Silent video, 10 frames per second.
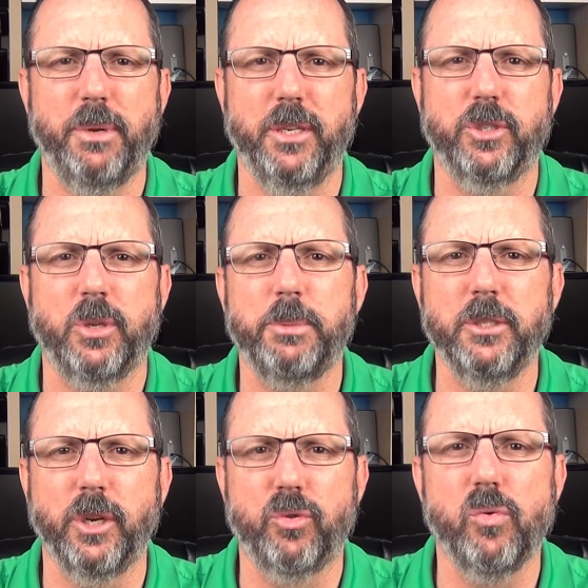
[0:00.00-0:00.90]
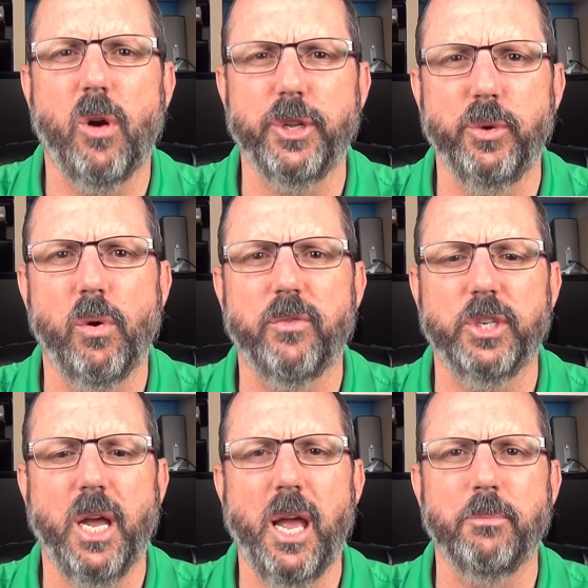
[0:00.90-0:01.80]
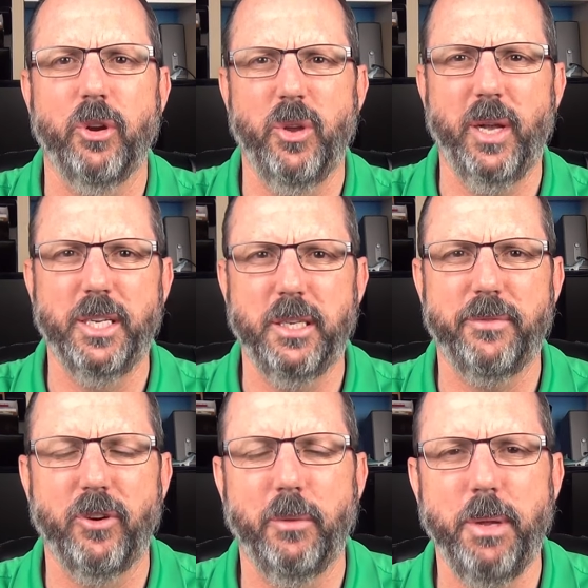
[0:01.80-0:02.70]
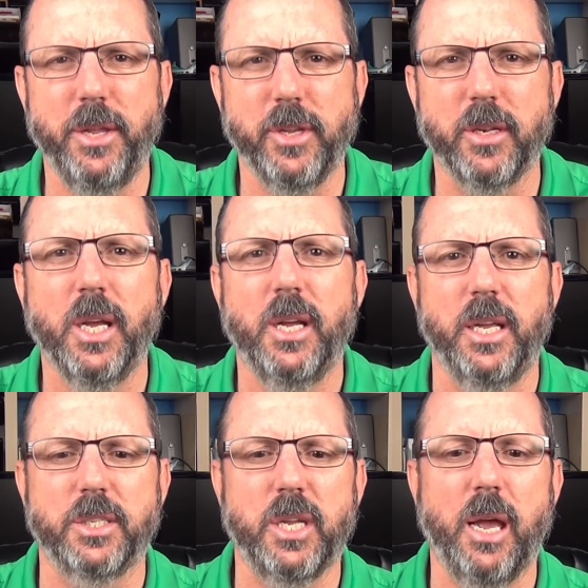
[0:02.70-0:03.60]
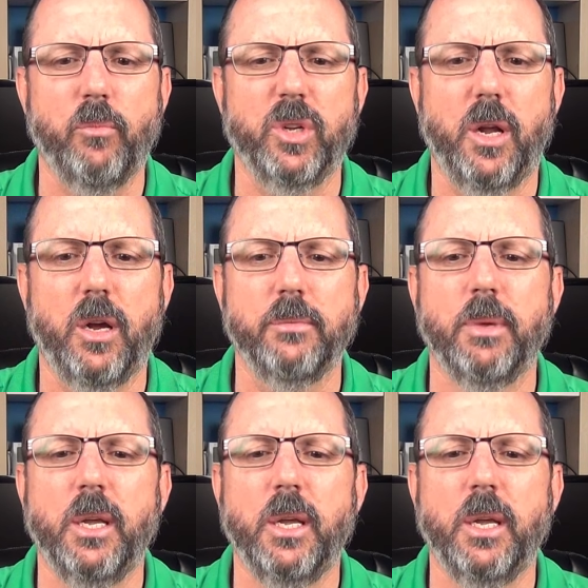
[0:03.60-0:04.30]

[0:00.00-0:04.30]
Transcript: but it's something that grew on you over time, or you had a different opinion as time went on.